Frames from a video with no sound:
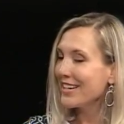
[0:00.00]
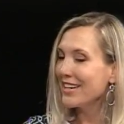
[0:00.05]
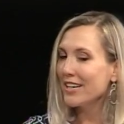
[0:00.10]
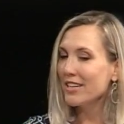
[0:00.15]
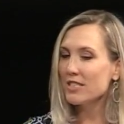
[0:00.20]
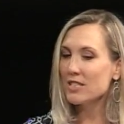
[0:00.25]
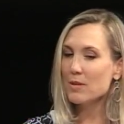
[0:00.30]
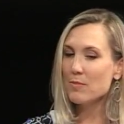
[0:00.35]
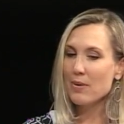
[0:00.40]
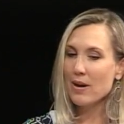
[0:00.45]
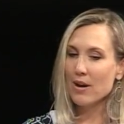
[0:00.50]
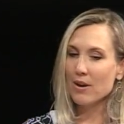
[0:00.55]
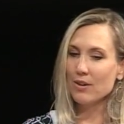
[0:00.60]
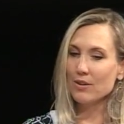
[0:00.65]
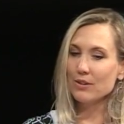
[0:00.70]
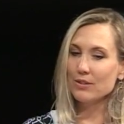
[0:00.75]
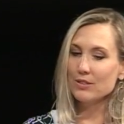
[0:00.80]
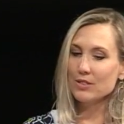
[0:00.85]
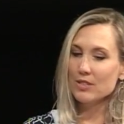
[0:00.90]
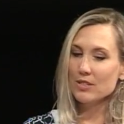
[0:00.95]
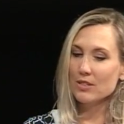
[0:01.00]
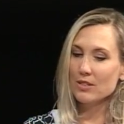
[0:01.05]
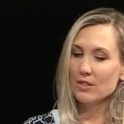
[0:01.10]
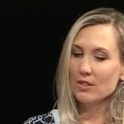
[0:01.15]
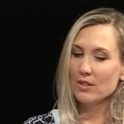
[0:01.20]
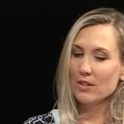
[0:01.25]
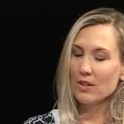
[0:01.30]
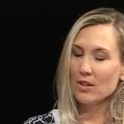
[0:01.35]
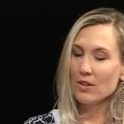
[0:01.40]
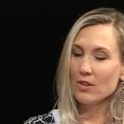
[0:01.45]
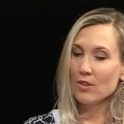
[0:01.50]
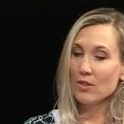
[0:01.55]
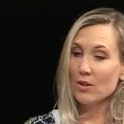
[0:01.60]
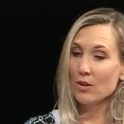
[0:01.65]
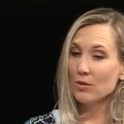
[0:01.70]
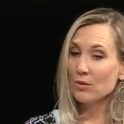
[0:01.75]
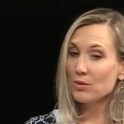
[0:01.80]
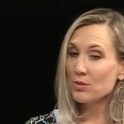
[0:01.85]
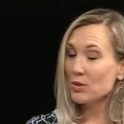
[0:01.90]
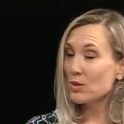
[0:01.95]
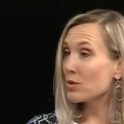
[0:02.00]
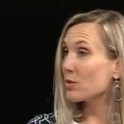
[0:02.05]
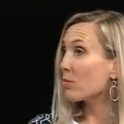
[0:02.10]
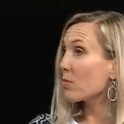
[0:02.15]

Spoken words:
it's about those who